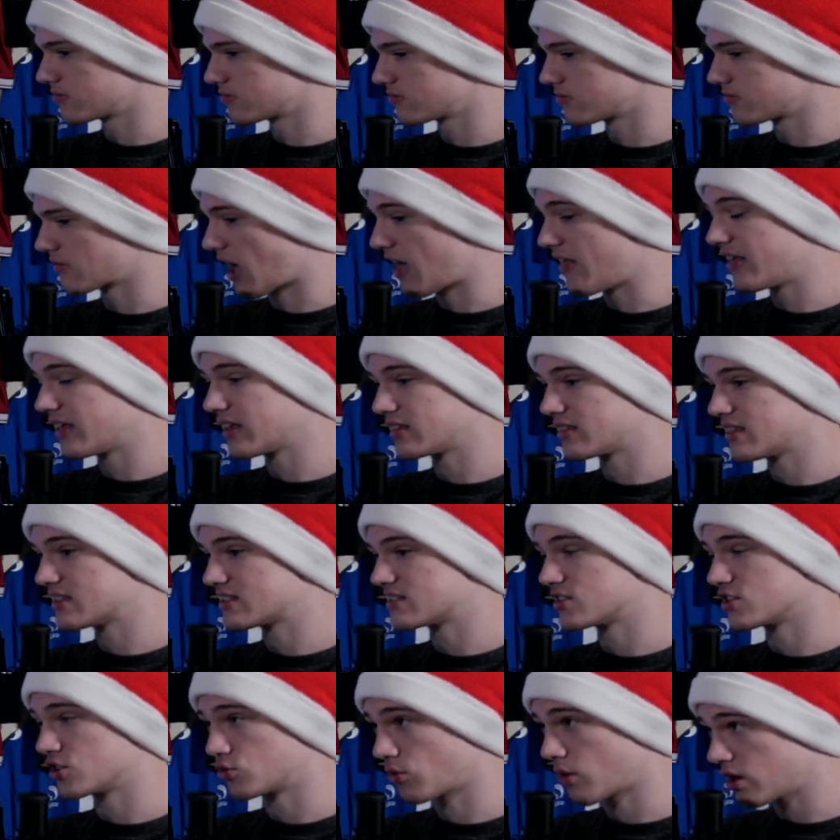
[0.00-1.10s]
I think this is
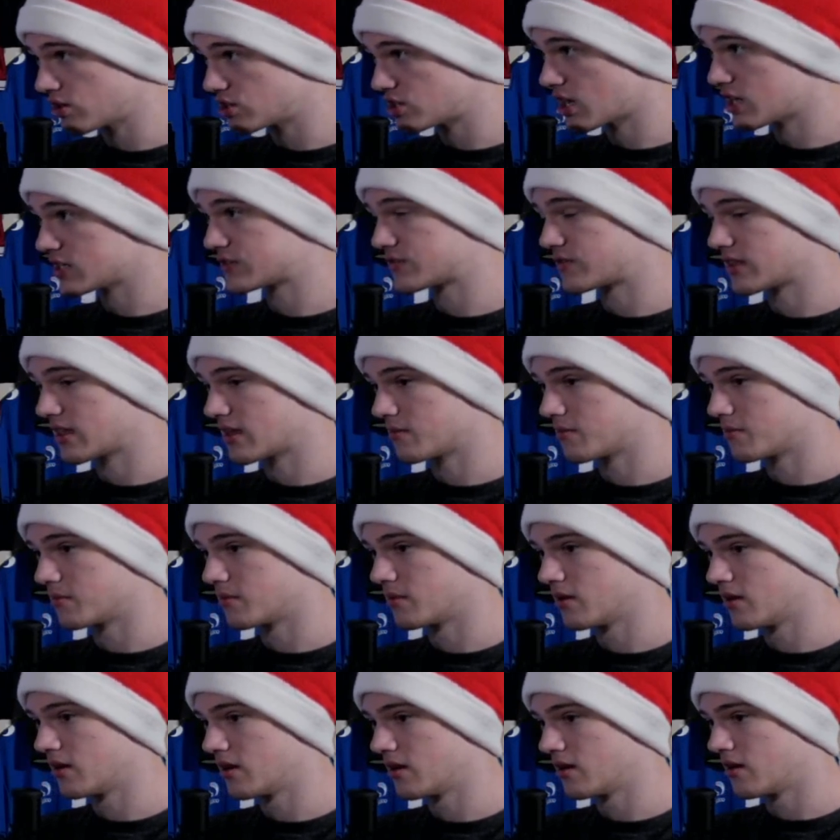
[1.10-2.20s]
a great chance for them.
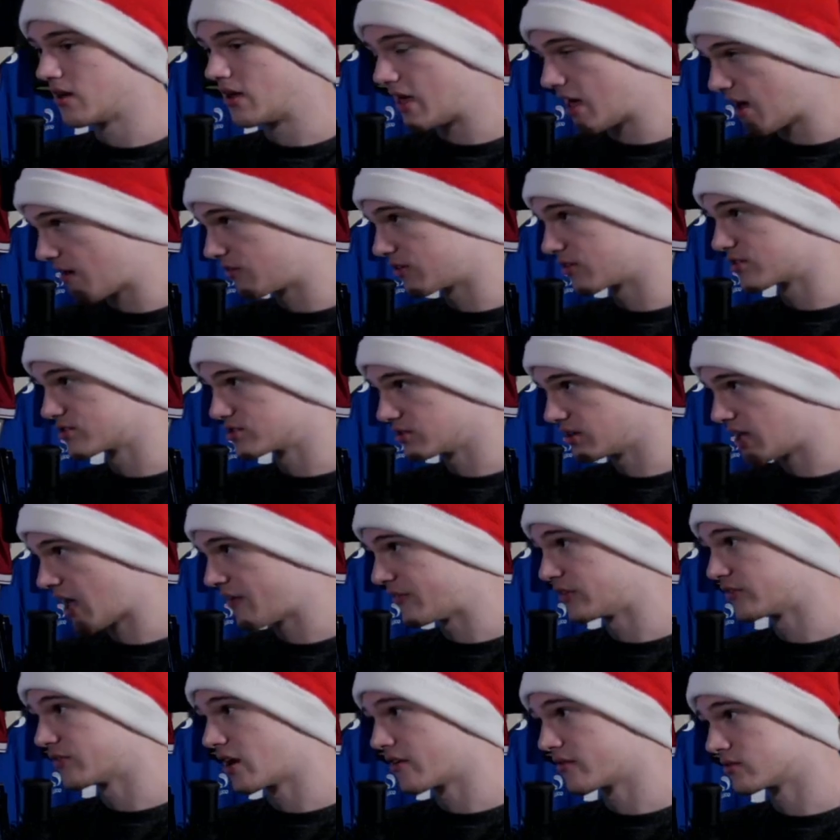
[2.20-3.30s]
Everton are still heavy
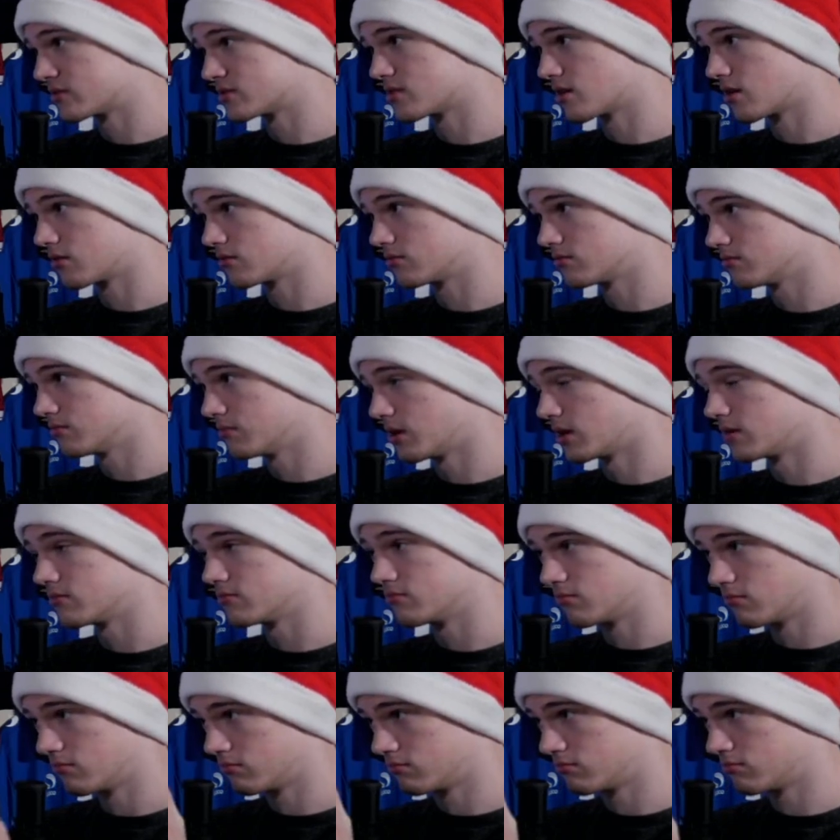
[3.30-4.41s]
favorites though, but
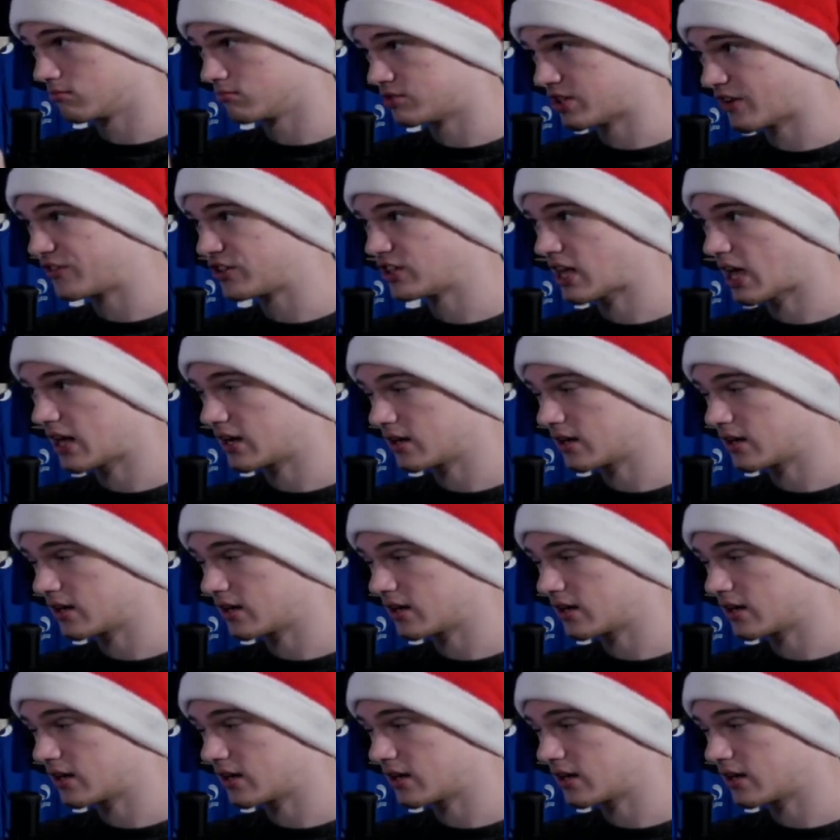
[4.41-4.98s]
Sheffield United.